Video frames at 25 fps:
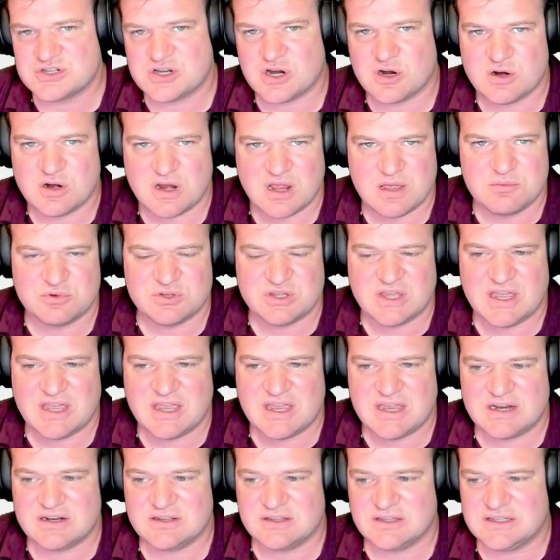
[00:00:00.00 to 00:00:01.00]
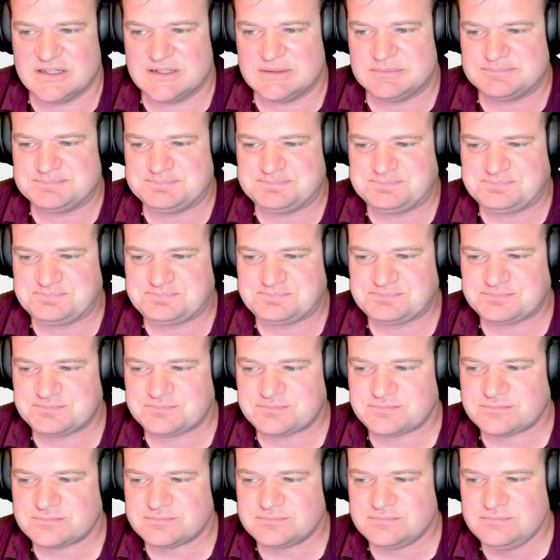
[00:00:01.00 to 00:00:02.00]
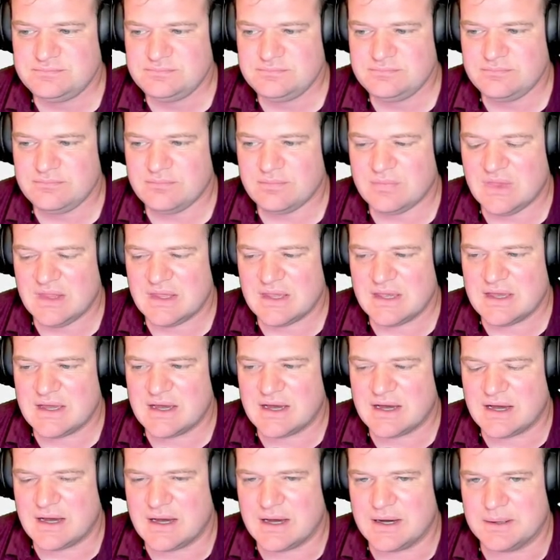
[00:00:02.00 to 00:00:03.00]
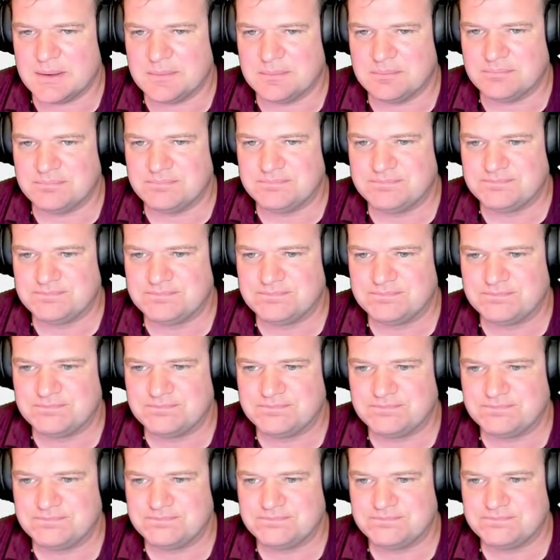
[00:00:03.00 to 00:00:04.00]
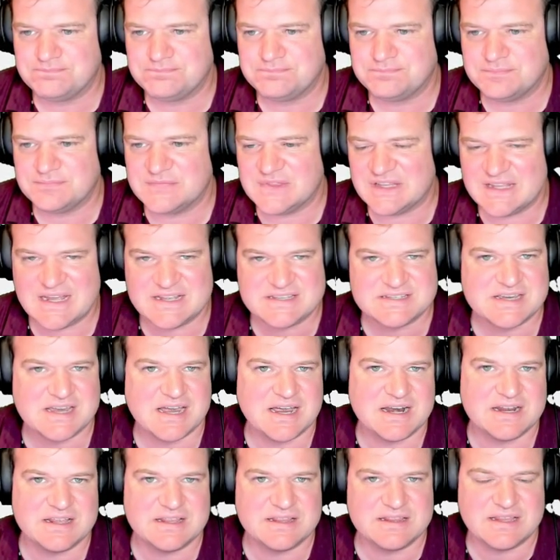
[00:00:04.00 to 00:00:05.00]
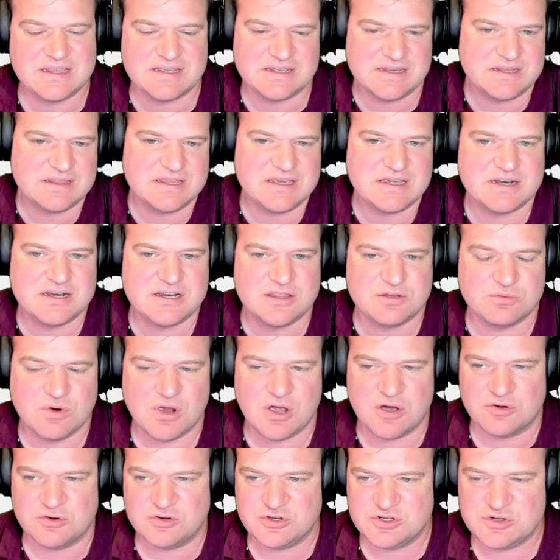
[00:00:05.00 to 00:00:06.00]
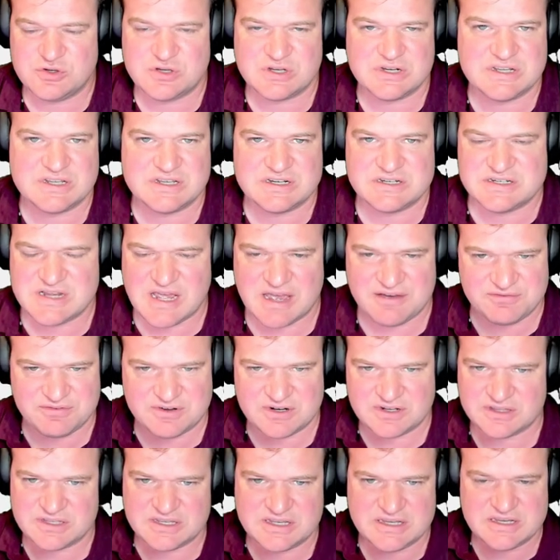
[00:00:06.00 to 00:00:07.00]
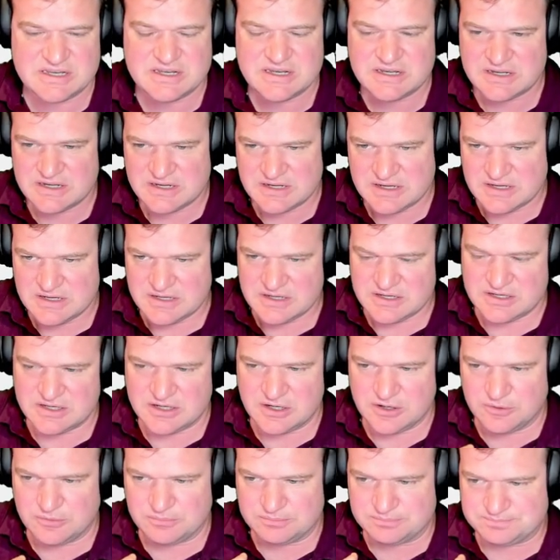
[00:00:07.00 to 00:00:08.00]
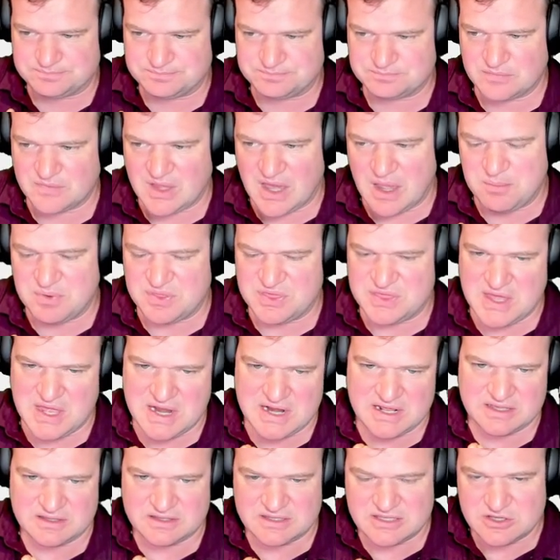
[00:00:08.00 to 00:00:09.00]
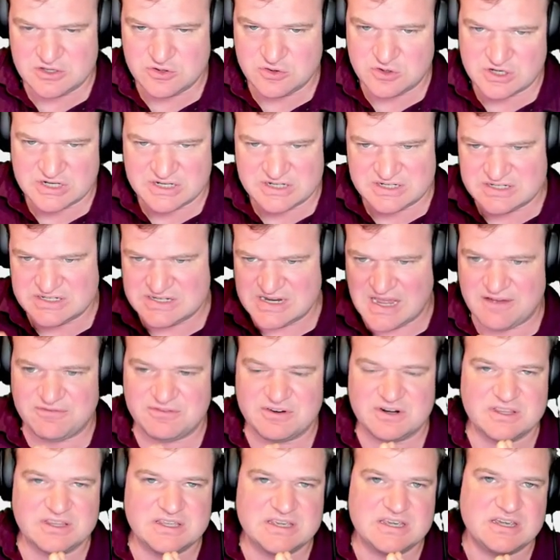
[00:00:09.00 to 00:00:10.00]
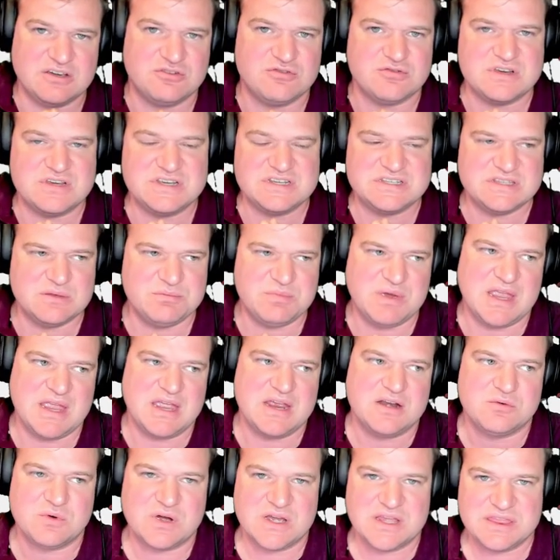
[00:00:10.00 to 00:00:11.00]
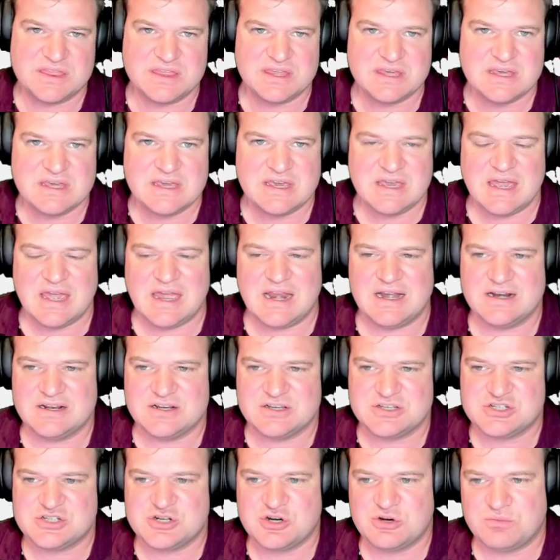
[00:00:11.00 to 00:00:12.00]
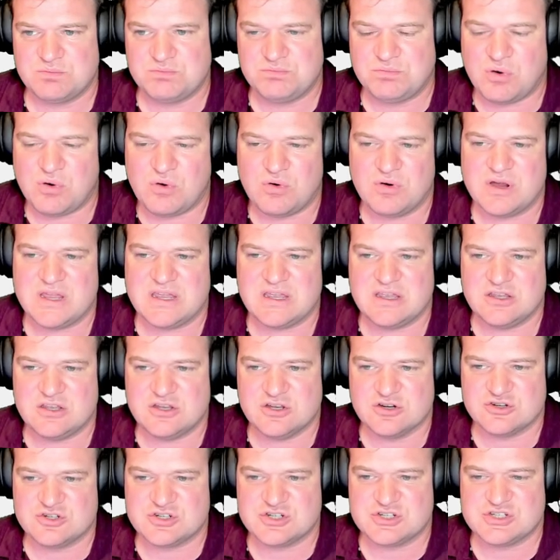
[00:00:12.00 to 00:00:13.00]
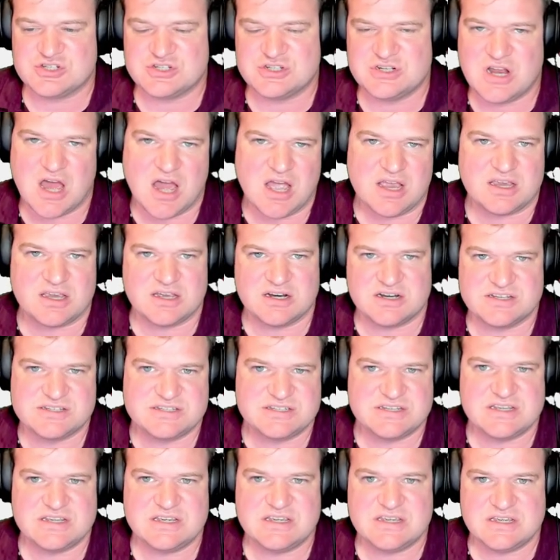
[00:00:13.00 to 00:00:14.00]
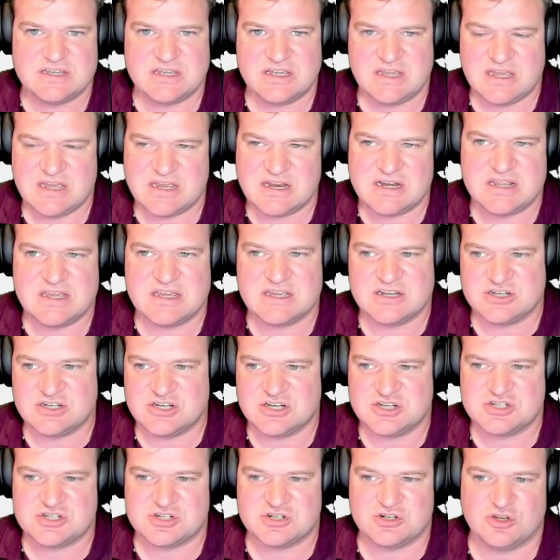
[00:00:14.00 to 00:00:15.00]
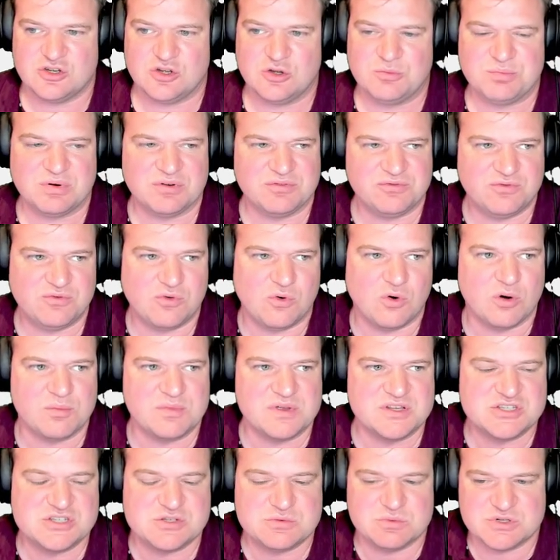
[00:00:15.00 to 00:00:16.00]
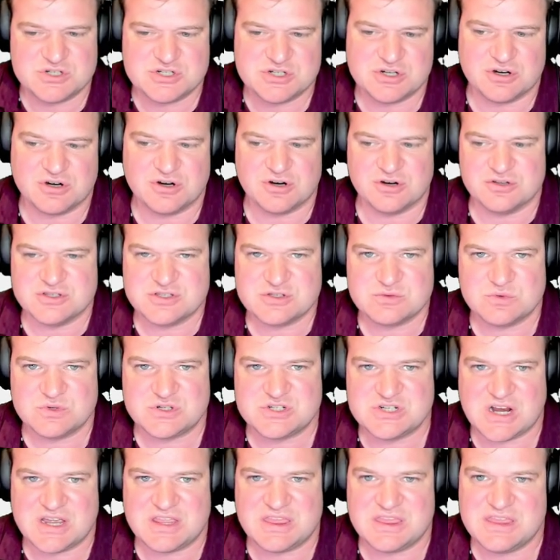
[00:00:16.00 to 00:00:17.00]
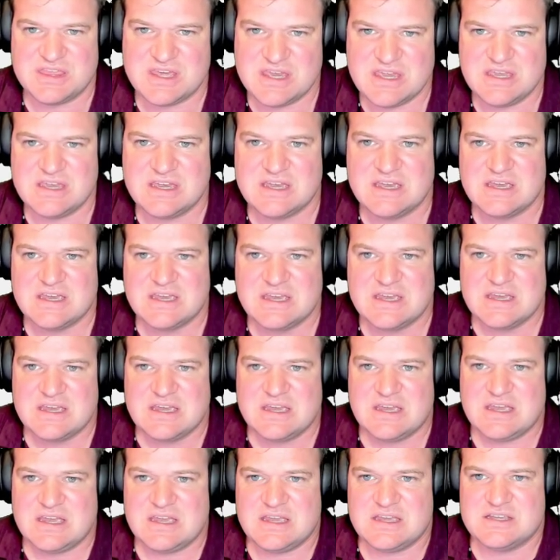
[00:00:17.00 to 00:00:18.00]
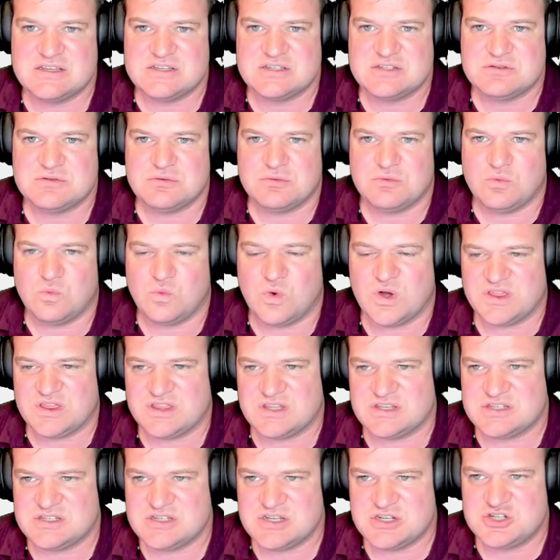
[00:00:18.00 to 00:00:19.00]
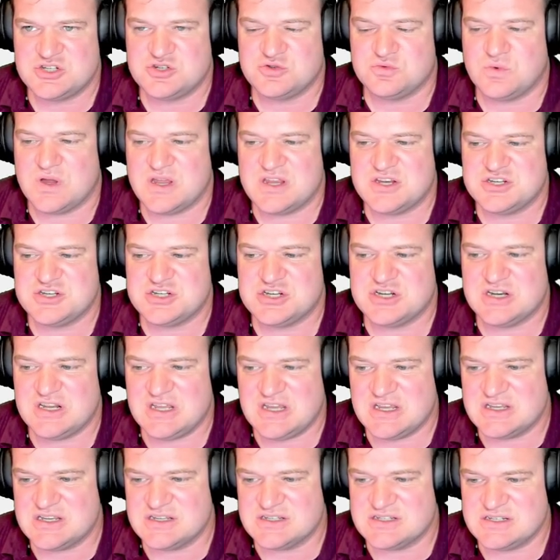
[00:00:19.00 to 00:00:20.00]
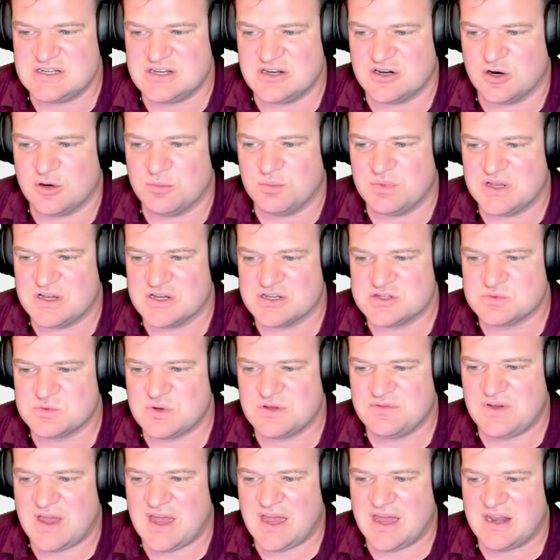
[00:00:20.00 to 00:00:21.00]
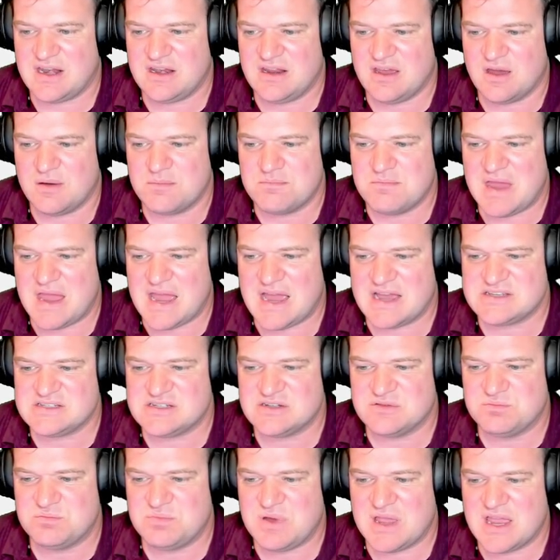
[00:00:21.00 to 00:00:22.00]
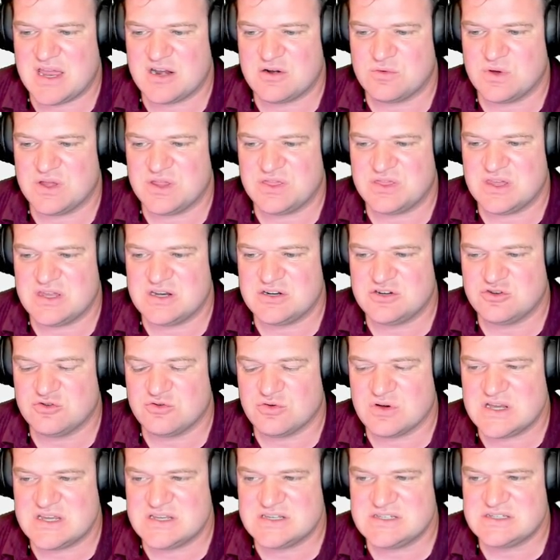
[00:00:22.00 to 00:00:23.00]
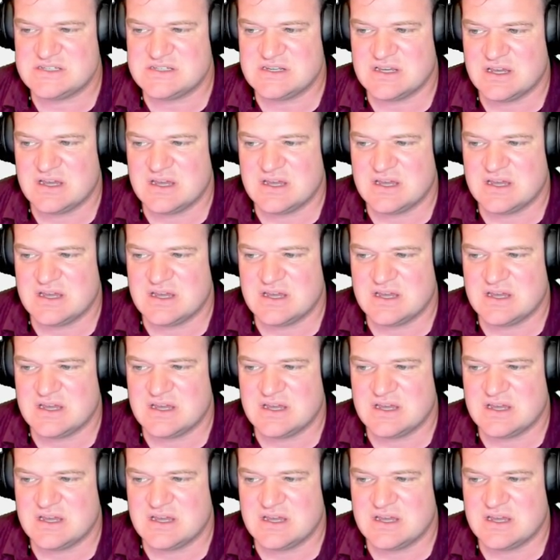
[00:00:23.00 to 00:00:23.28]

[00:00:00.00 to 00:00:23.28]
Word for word: aren't able to handle it, um, then that's kind of the, the end of the road. You can indefinitely, you know, hypothetically, you could indefinitely increase the bandwidth, and at a certain point, you're just not going to see any additional performance returns, which I think is what the situation is here because we've had a massive bandwidth increase